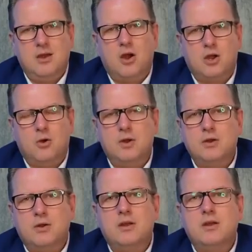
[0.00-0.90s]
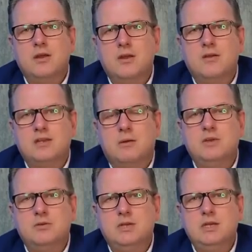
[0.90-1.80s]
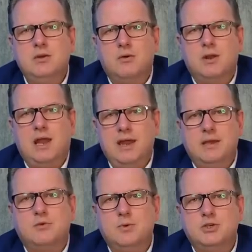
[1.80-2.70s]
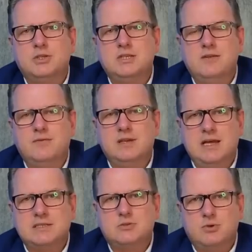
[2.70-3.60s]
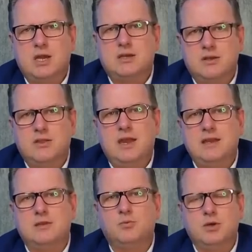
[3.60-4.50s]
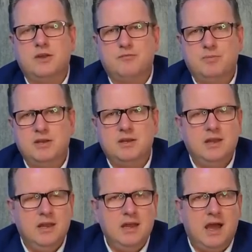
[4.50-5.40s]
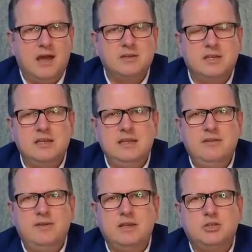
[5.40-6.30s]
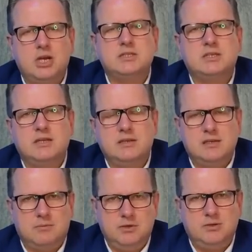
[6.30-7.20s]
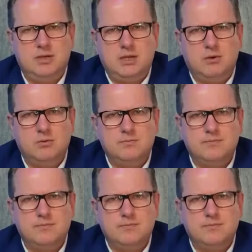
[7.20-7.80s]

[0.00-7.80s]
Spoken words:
going on a WTO light, which is even less stricter than it would have been under leaving just under WTO.